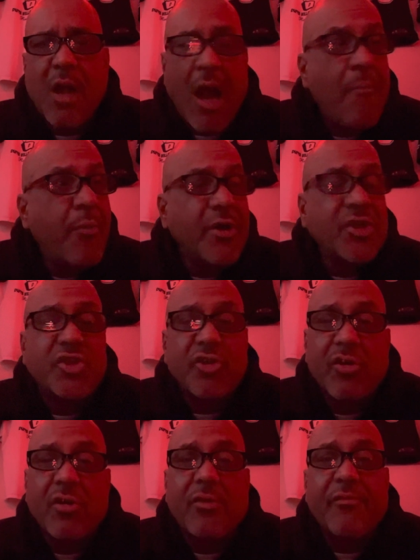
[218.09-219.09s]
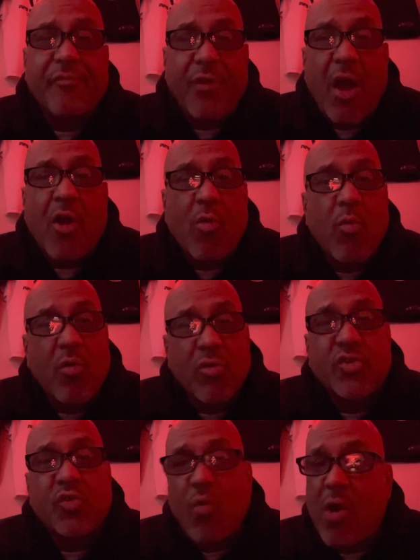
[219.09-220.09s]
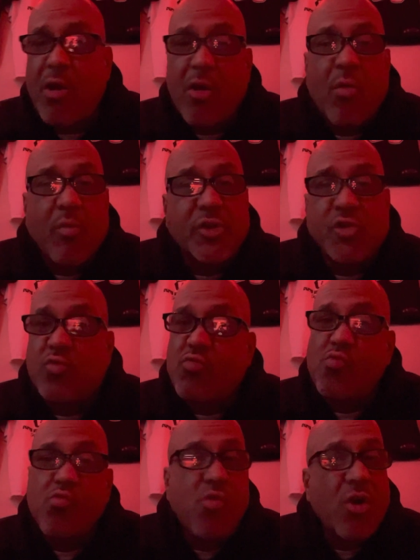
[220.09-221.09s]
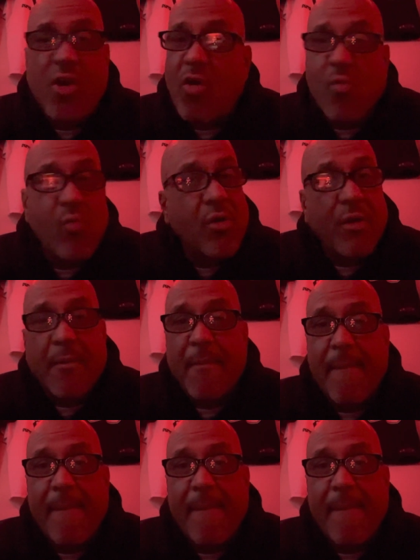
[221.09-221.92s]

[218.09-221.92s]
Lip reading: I'm pretty sure Flaco will square up with you one-on-one.